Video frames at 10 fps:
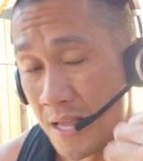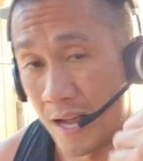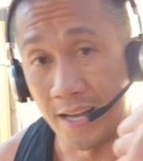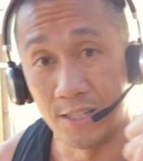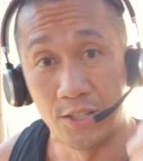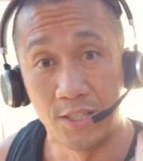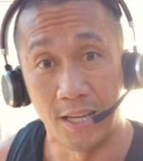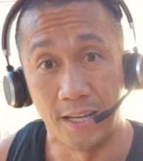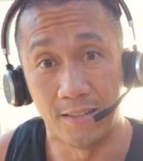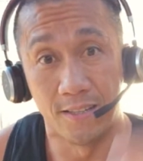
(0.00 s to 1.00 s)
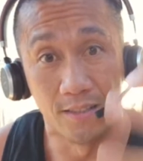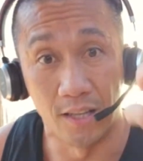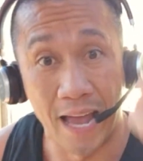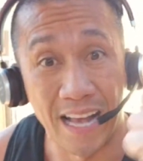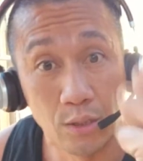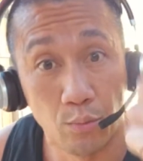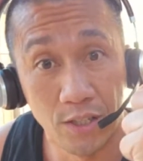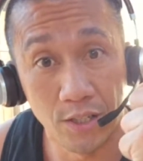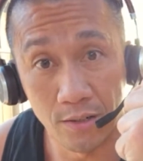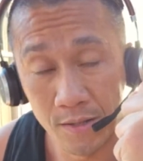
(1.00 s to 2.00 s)
I guess you'd say the hand
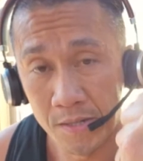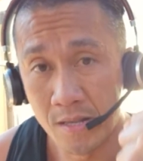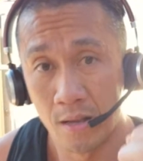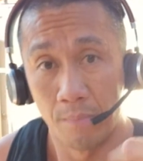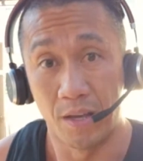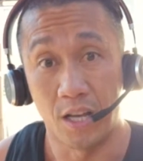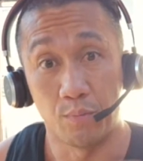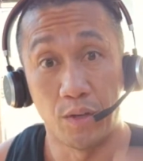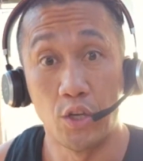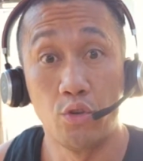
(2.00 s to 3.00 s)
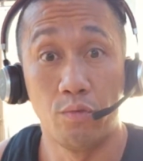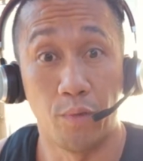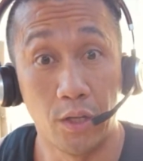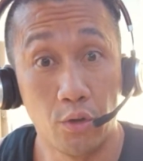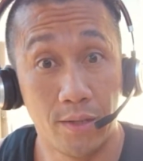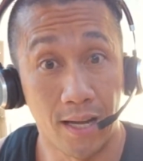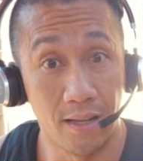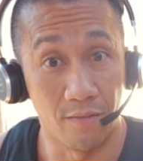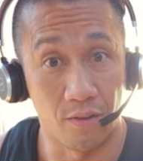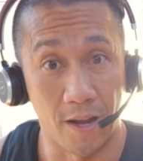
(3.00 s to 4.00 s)
squeezer, because when you
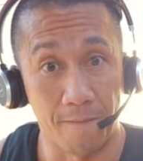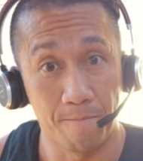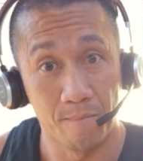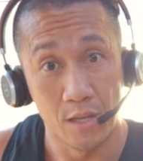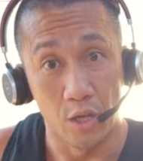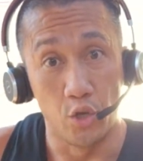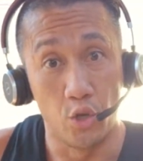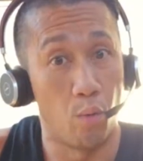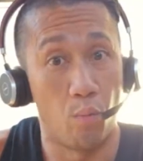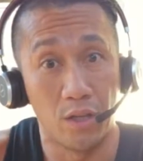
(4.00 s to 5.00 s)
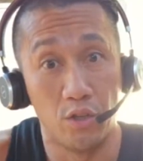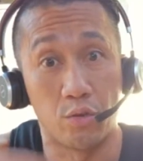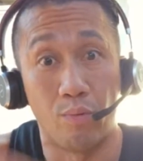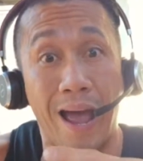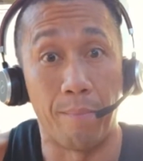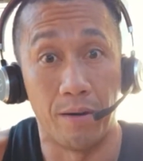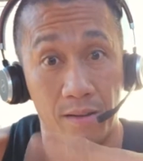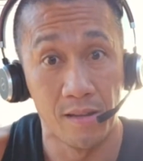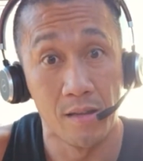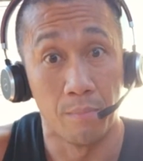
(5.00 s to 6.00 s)
deadlift, right, you don't want to use a wrap,
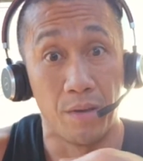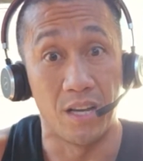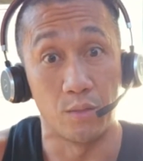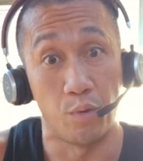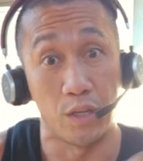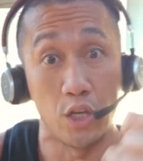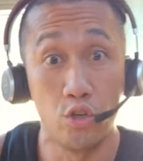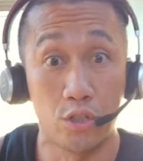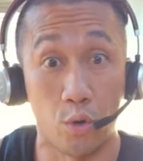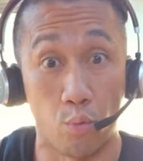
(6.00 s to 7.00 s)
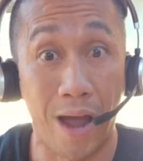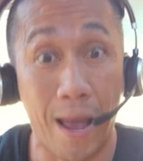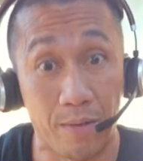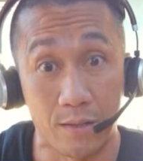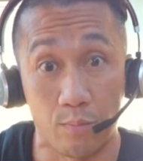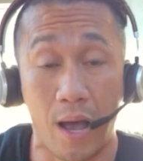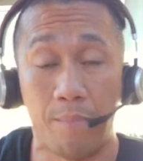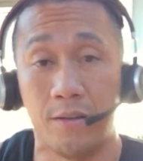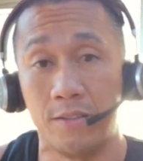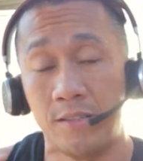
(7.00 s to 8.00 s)
because when you use the wrap, guess what
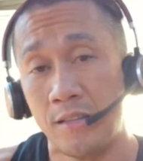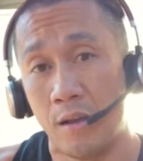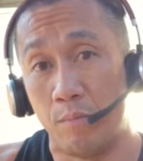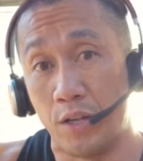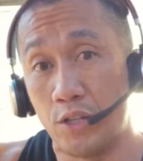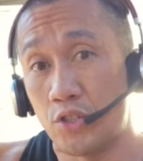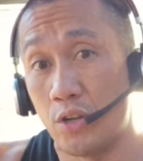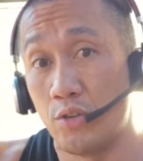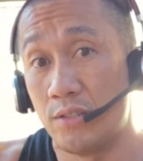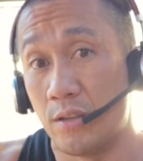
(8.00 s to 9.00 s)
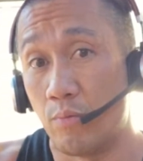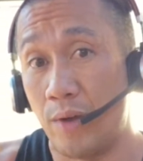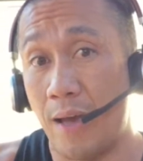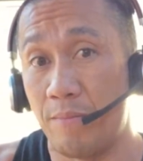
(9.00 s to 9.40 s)
happens? When you start using the wrap,